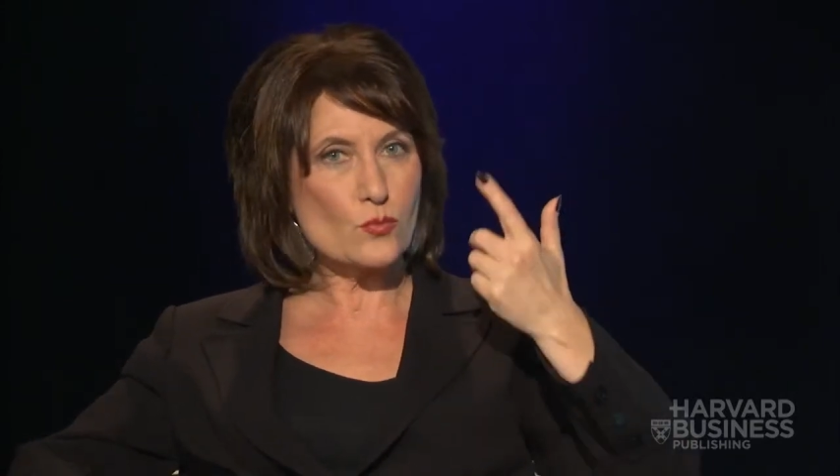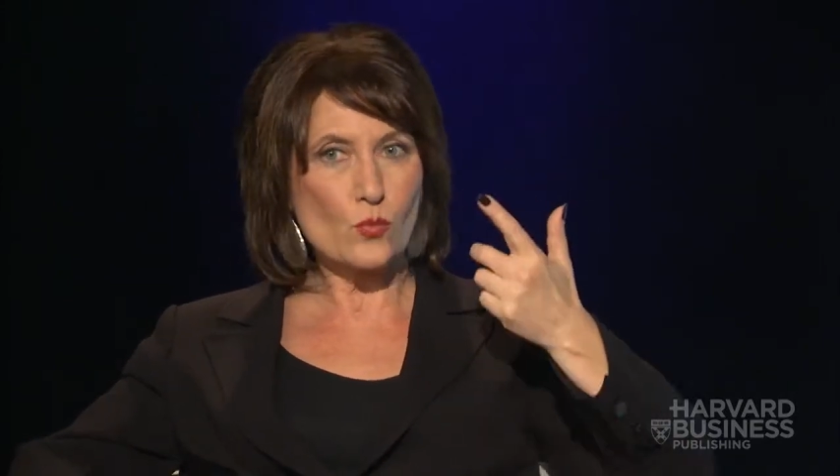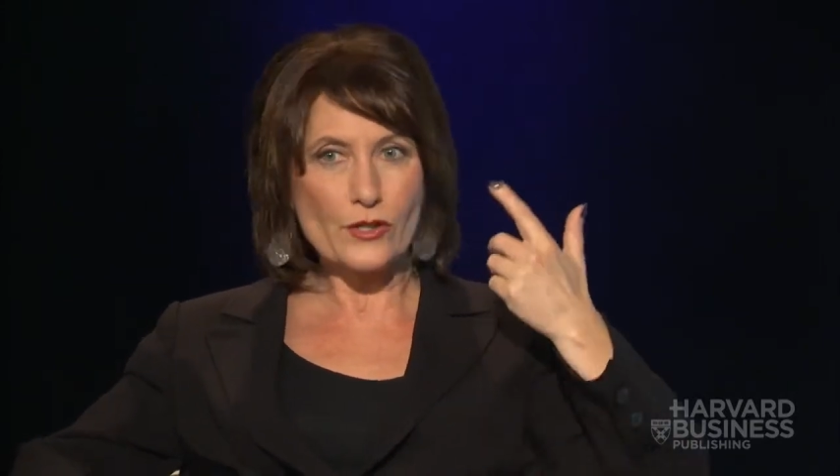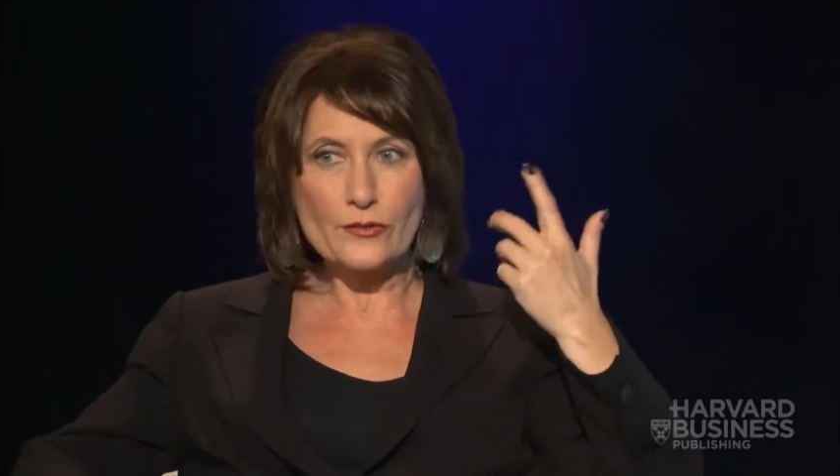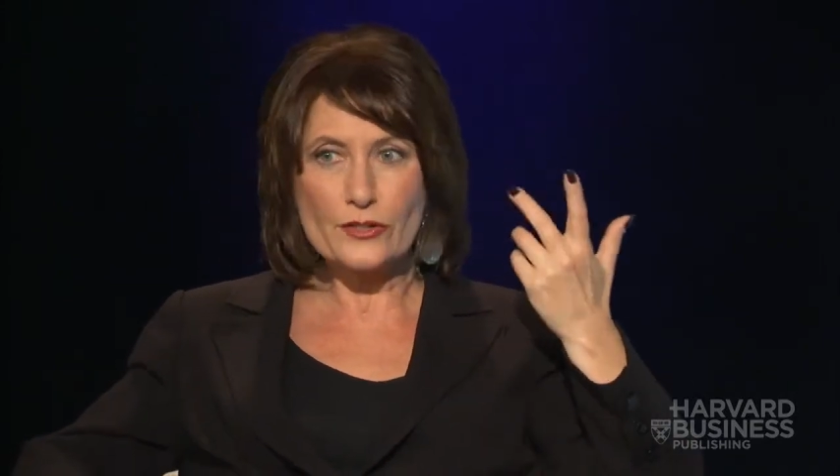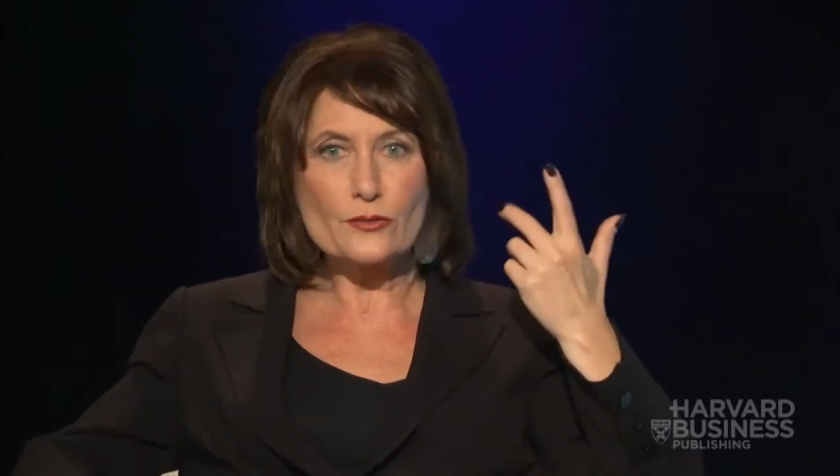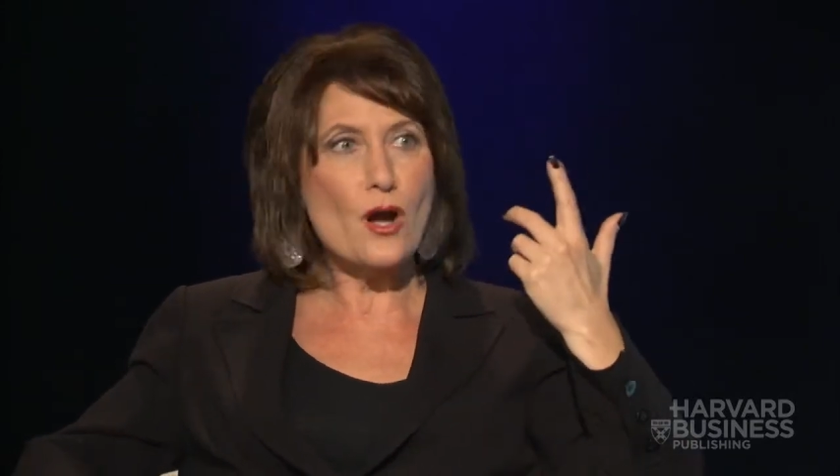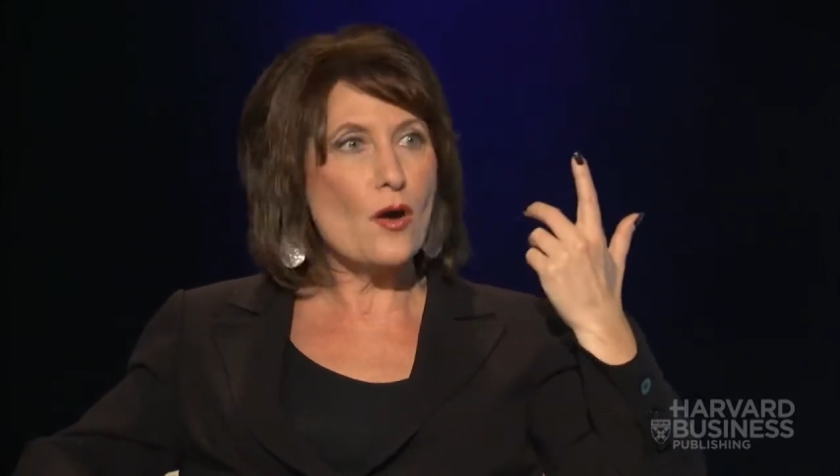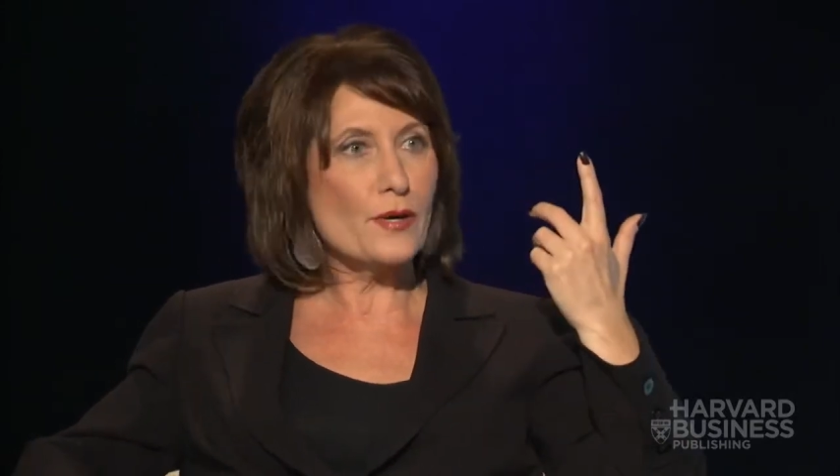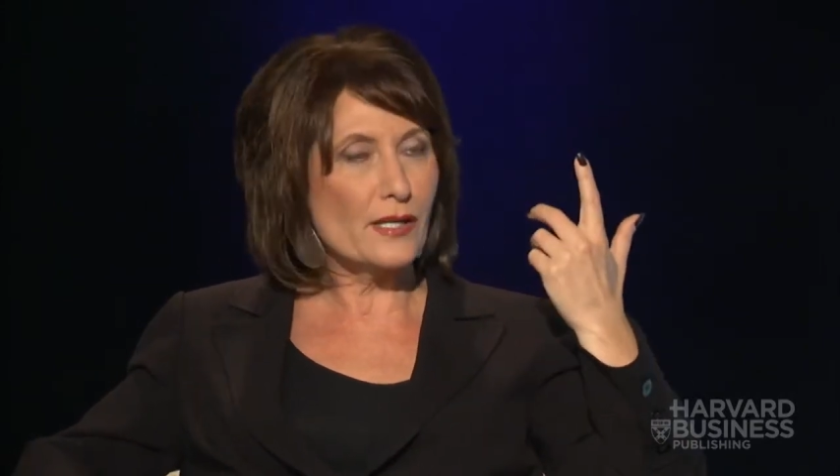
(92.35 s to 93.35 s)
where are you
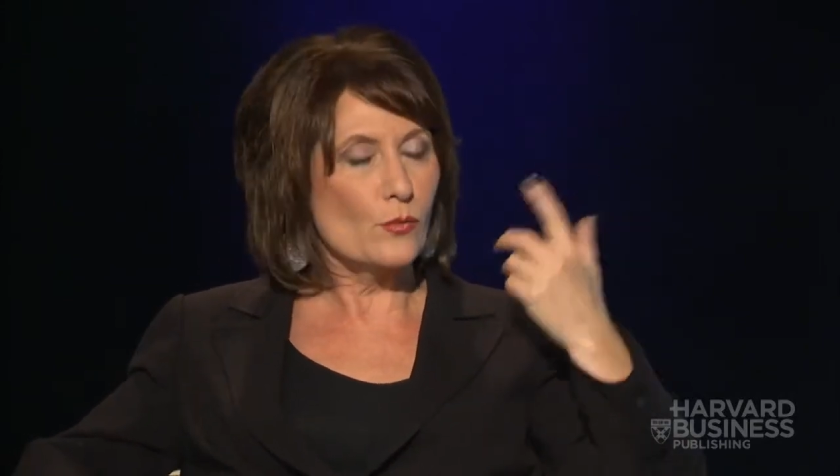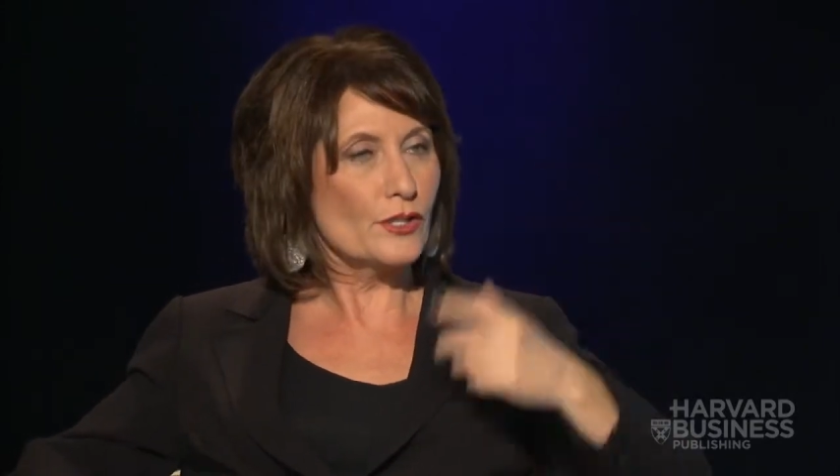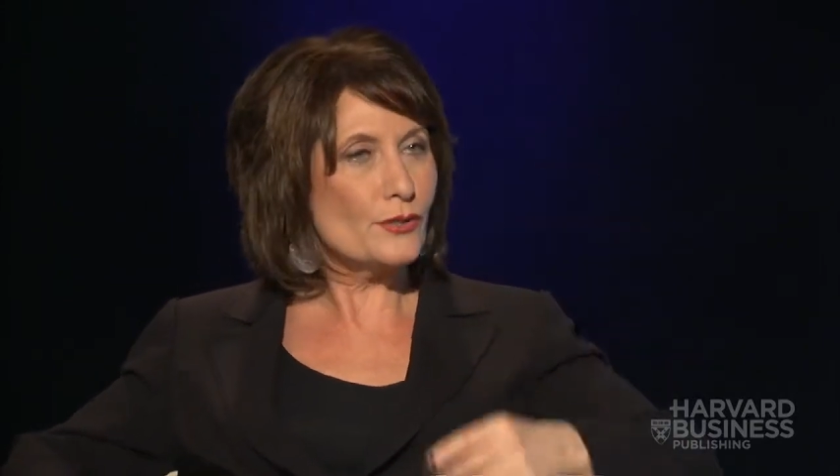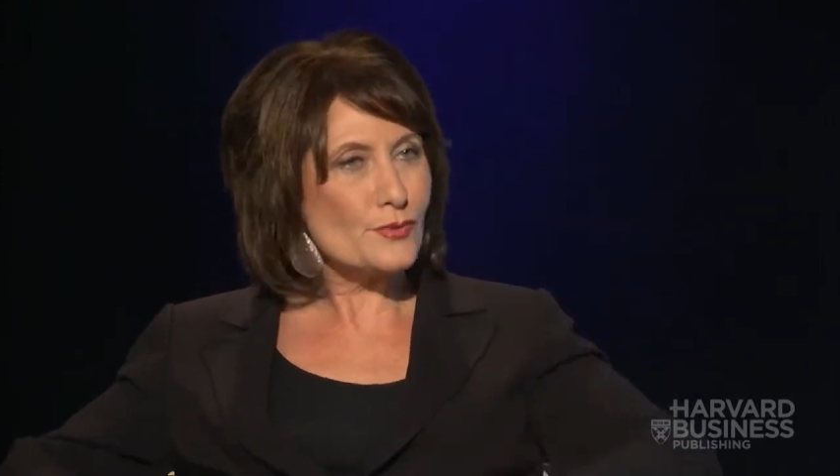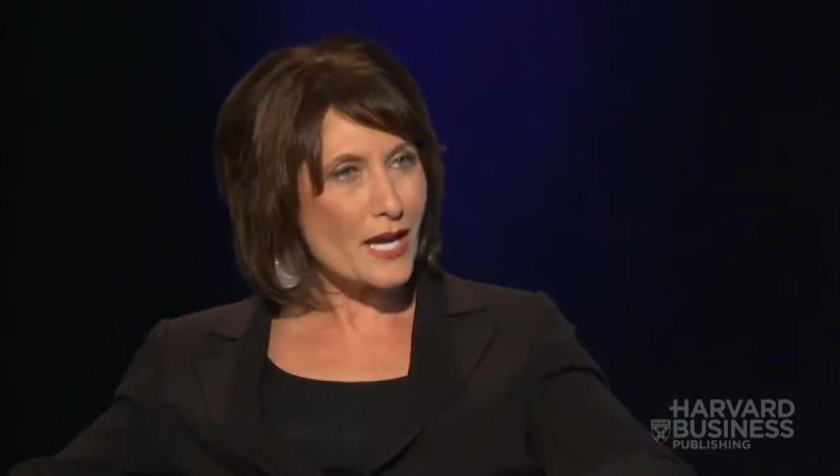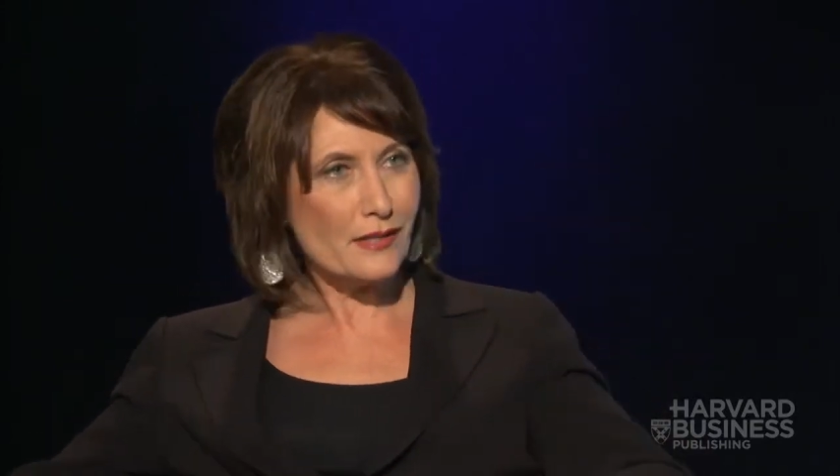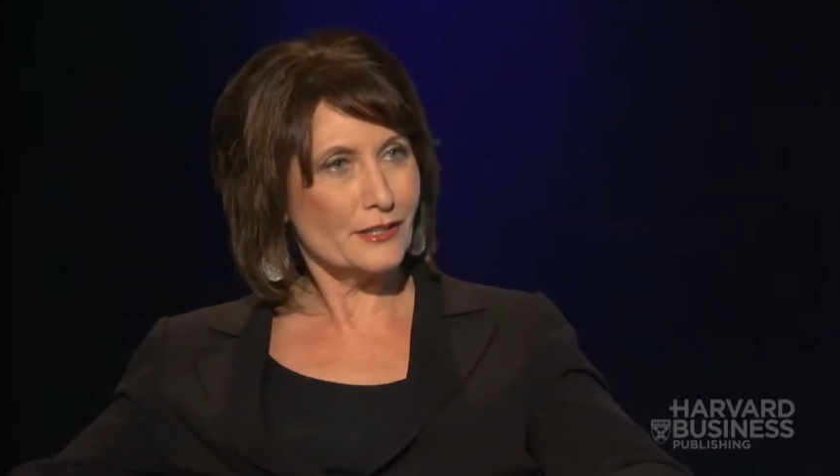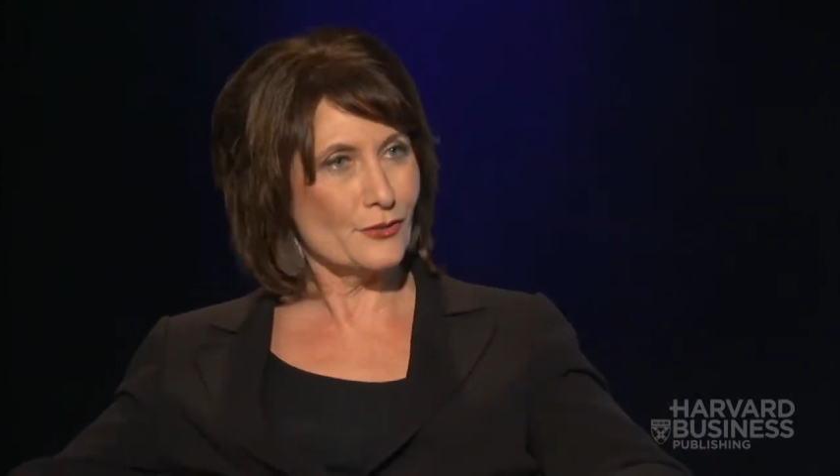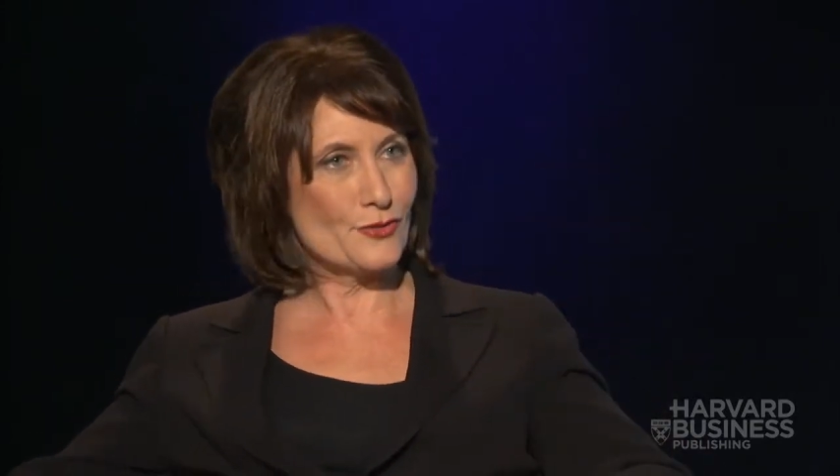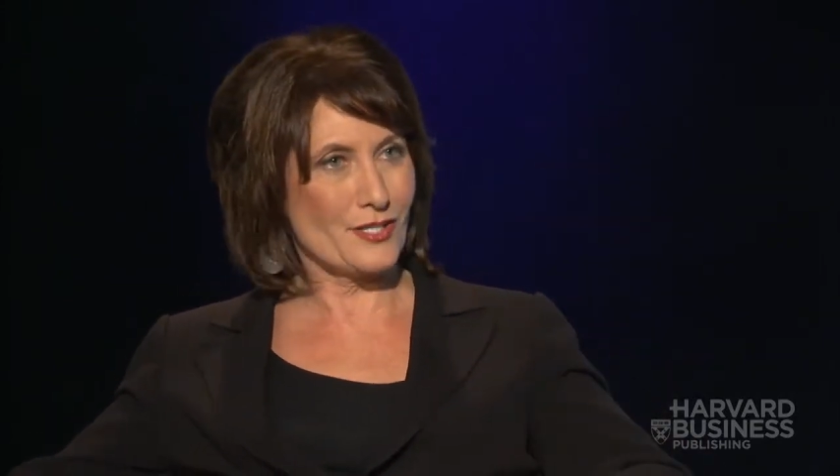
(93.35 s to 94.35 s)
going? What are you
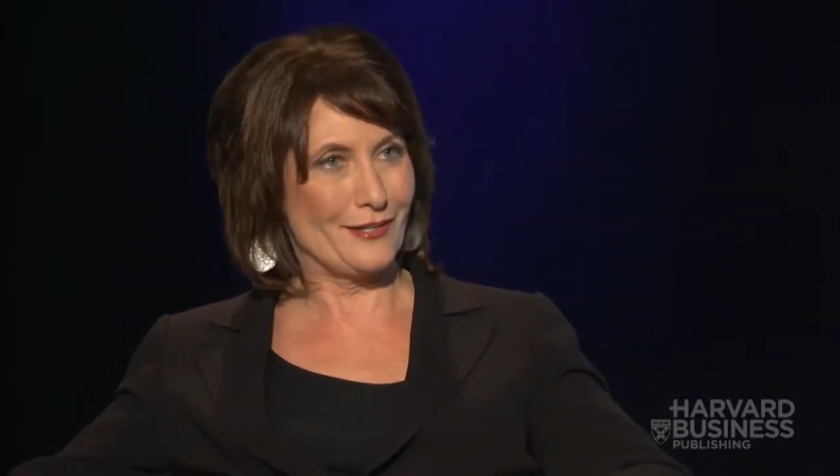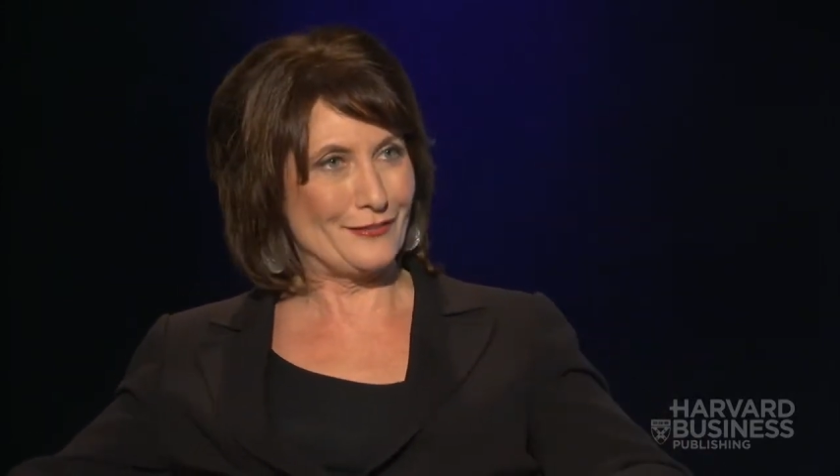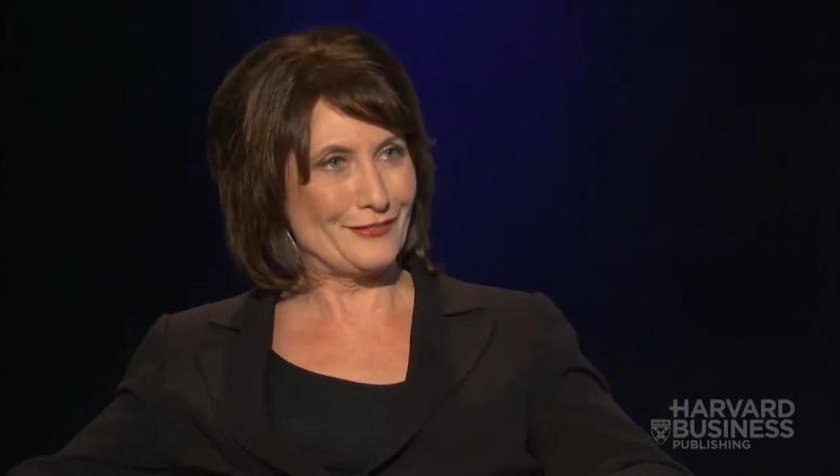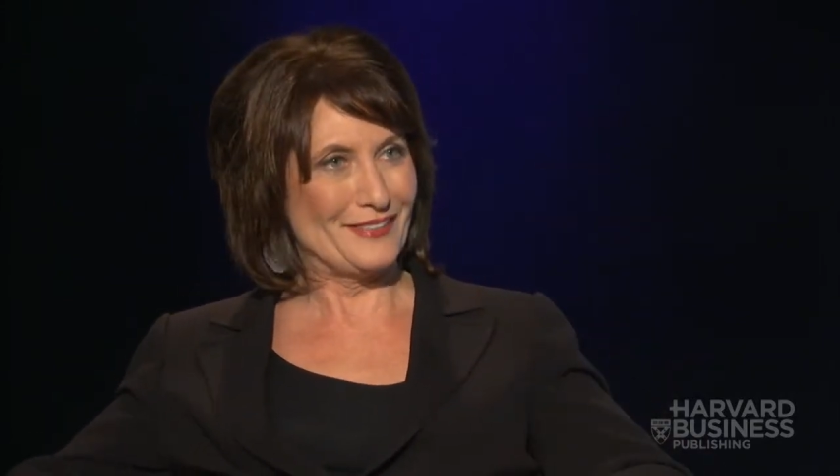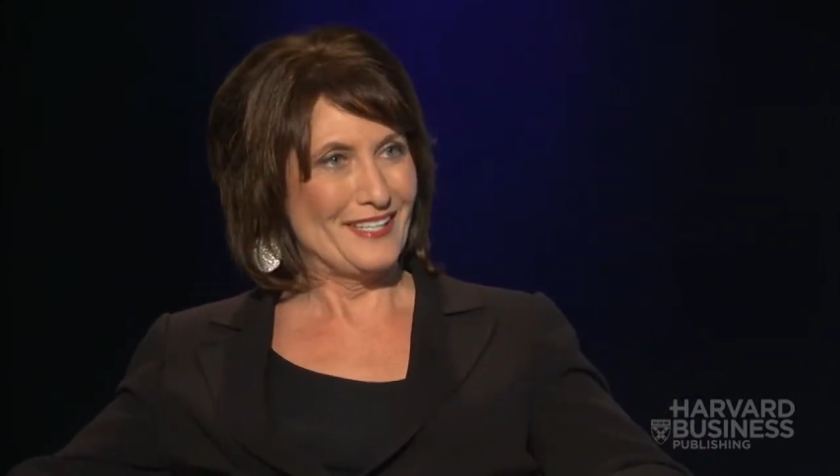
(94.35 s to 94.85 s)
telling yourself?